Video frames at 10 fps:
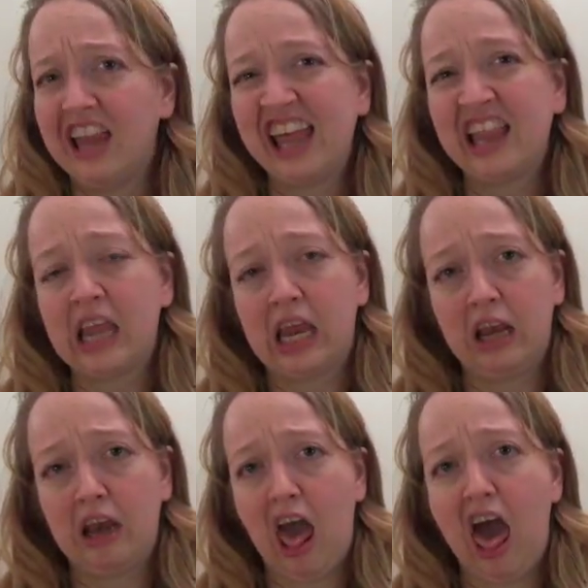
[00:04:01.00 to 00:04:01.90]

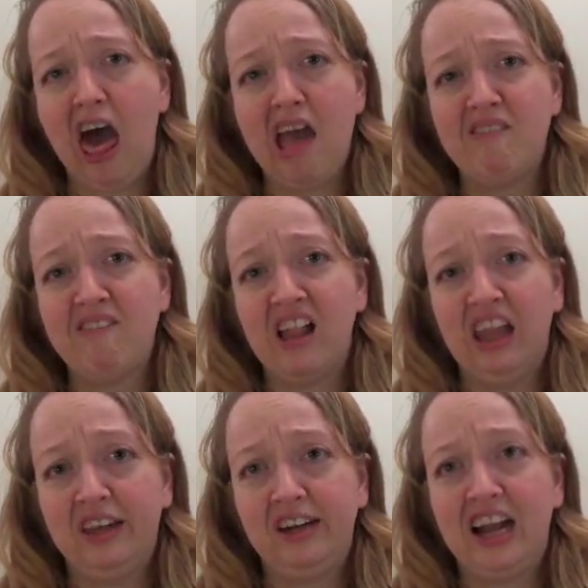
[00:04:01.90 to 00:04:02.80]
listen, I
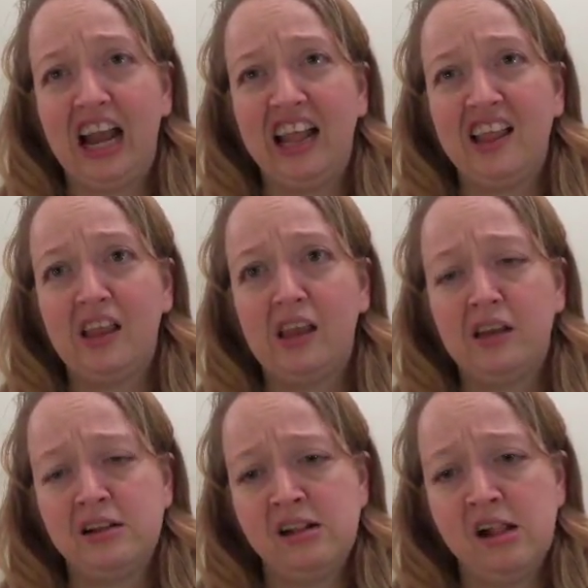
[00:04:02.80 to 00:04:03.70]
will just
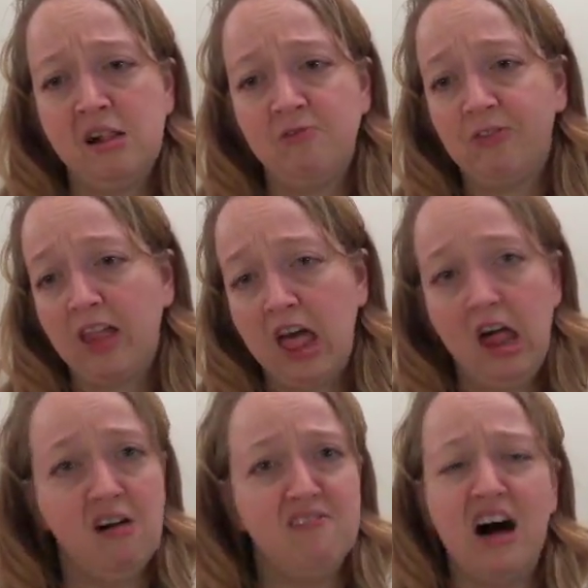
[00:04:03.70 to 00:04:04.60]

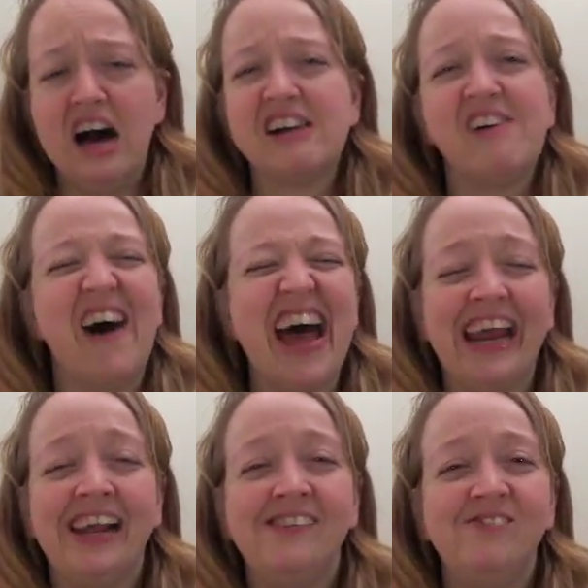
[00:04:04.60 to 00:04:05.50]
walk away.